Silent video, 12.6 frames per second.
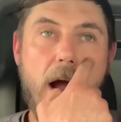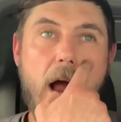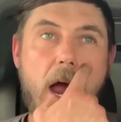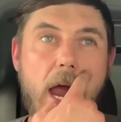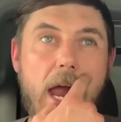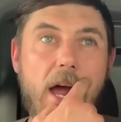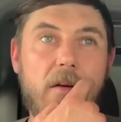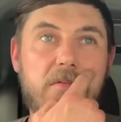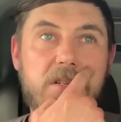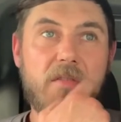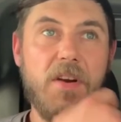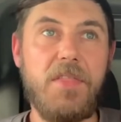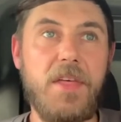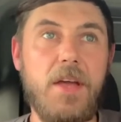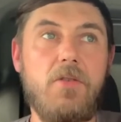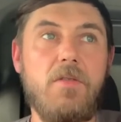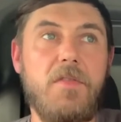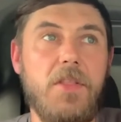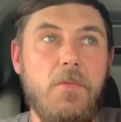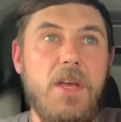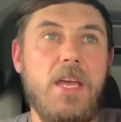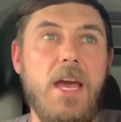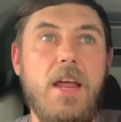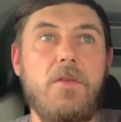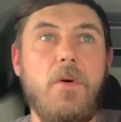I was having to think over the
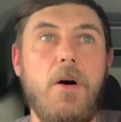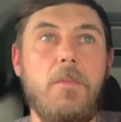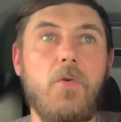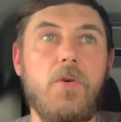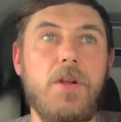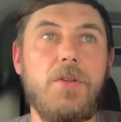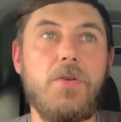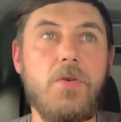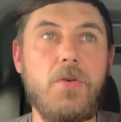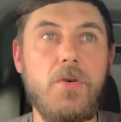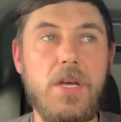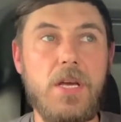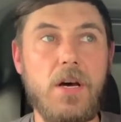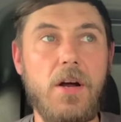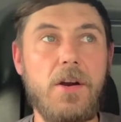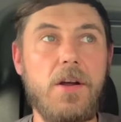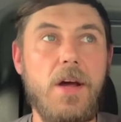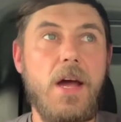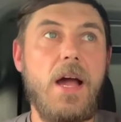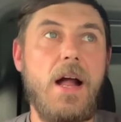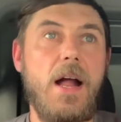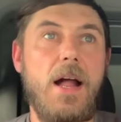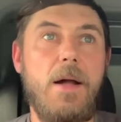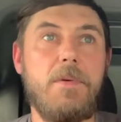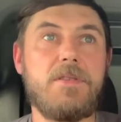weekend what I'm going to do here,
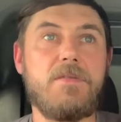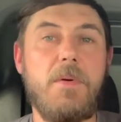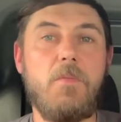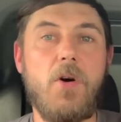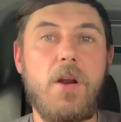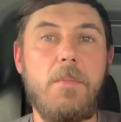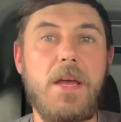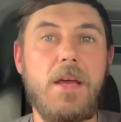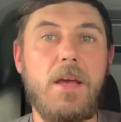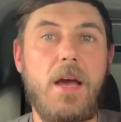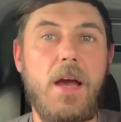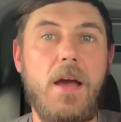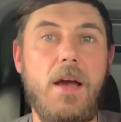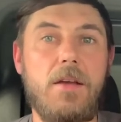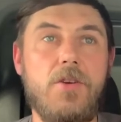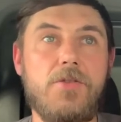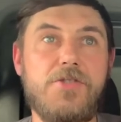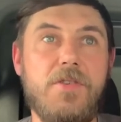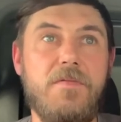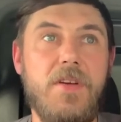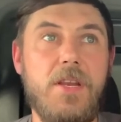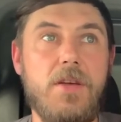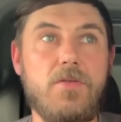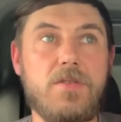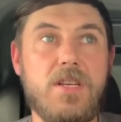because I've been wanting to make YouTube
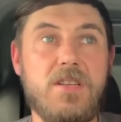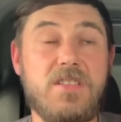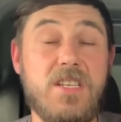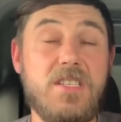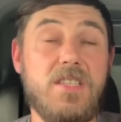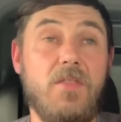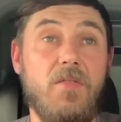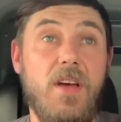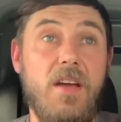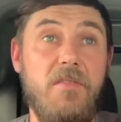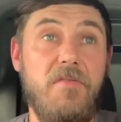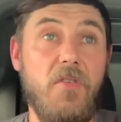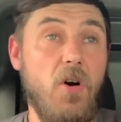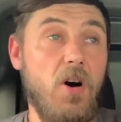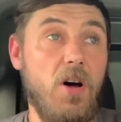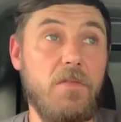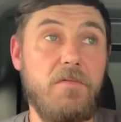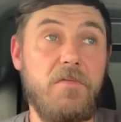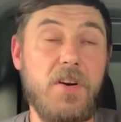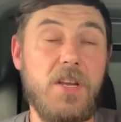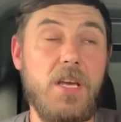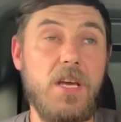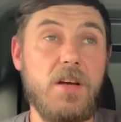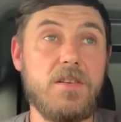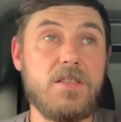videos consistently for
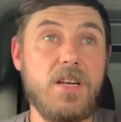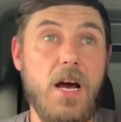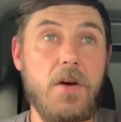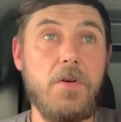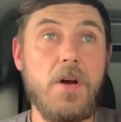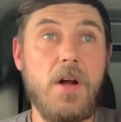years now.